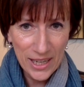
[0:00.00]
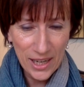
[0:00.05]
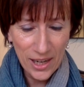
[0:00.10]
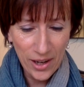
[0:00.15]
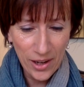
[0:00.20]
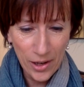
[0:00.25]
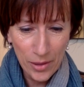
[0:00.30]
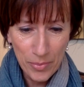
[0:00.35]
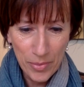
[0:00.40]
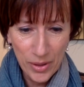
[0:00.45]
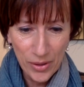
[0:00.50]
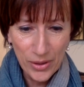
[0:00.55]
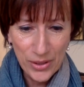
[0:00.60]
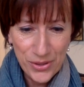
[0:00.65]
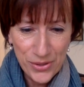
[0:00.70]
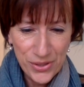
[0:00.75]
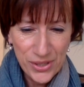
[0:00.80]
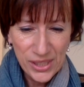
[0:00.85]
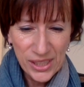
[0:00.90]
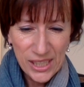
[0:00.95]
in colour
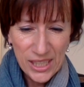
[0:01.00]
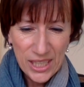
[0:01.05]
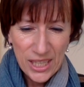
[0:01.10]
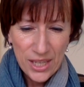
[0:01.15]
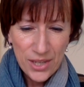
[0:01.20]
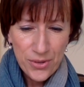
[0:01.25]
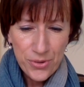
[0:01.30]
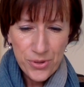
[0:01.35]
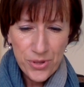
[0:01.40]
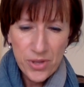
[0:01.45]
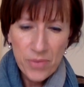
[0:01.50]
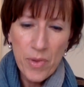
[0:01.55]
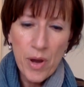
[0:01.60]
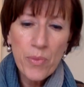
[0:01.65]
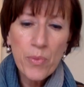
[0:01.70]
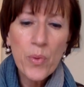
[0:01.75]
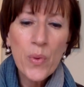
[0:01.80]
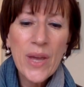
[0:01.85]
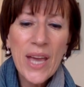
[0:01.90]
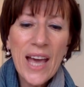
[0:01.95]
mirrors. So the
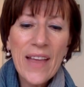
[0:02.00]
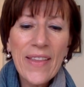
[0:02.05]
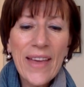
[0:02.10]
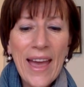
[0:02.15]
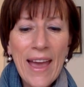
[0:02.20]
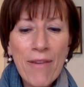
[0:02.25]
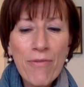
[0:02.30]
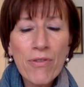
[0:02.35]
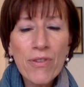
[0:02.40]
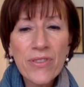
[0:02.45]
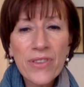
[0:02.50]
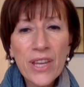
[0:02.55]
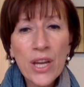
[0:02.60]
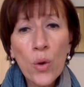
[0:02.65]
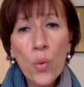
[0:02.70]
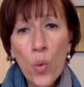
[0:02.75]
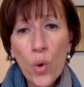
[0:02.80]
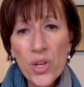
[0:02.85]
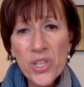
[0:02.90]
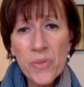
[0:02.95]
moment we get that
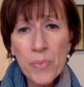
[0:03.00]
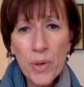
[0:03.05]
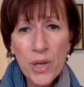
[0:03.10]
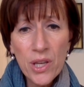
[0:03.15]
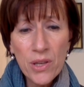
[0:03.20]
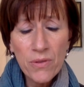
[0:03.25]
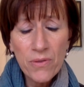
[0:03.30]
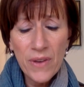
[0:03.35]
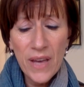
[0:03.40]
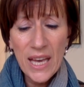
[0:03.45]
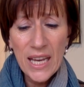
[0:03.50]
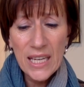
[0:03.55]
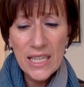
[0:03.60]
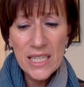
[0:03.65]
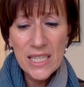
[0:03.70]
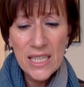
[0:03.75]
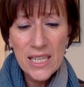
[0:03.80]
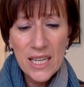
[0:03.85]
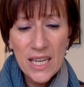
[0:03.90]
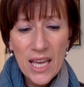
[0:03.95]
everything was
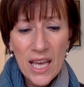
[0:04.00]
perfect